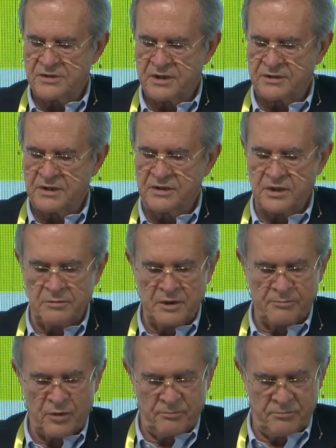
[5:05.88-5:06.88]
We want
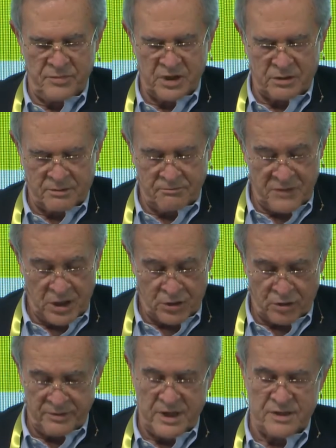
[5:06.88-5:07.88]
to be less
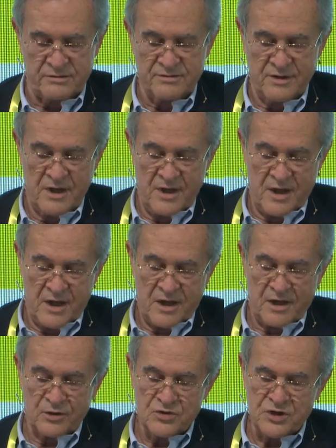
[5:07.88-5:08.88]
dependent on
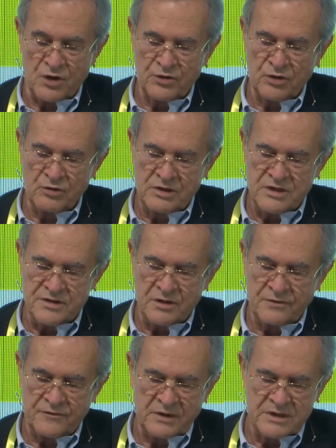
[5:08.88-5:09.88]
pesticides and
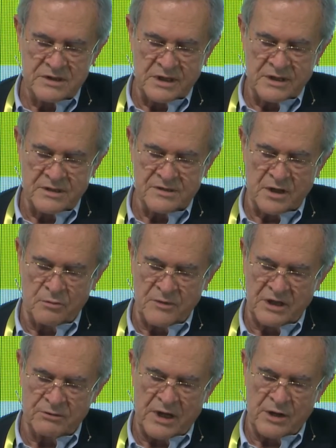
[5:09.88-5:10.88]
uh,
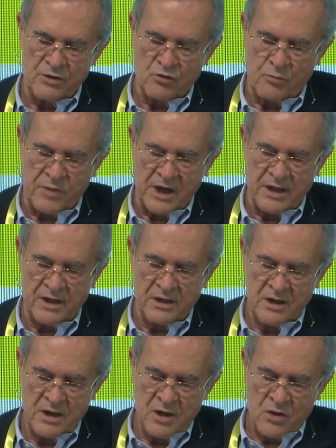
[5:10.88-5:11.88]

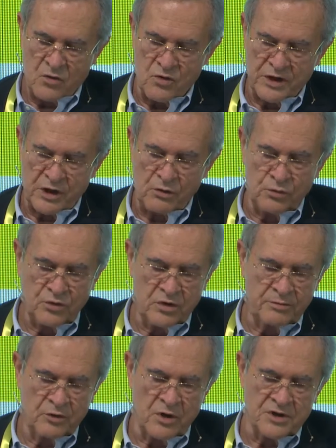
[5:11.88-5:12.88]
antimicrobial
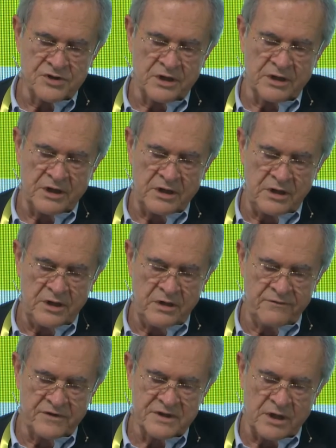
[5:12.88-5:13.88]
agents.
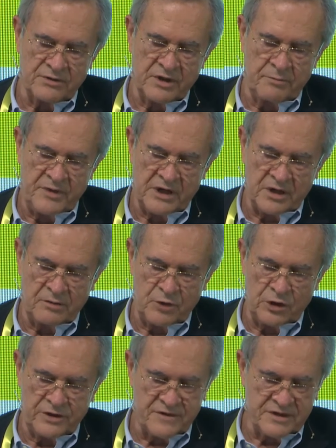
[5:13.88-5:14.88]
We want
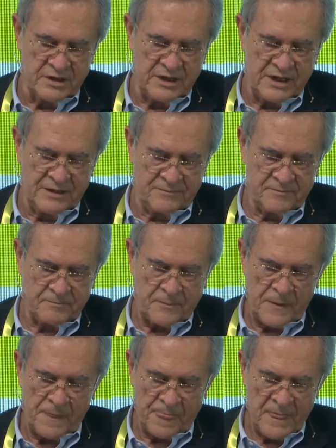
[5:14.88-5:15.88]
to invest
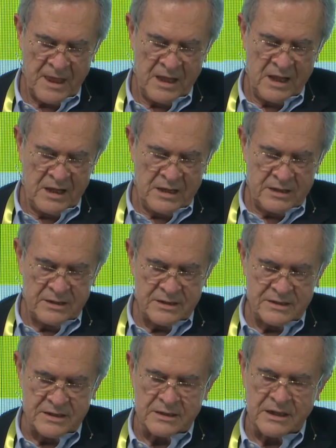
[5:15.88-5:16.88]
in organic
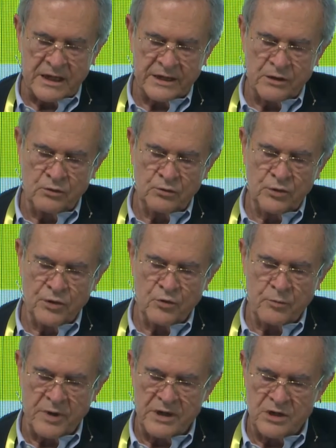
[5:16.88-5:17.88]
farming
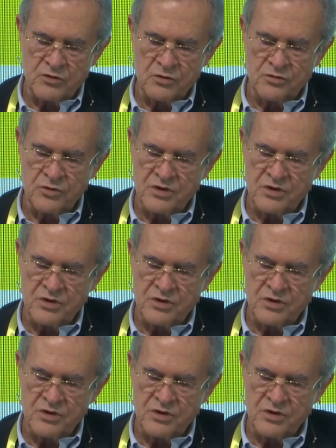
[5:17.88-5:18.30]
and,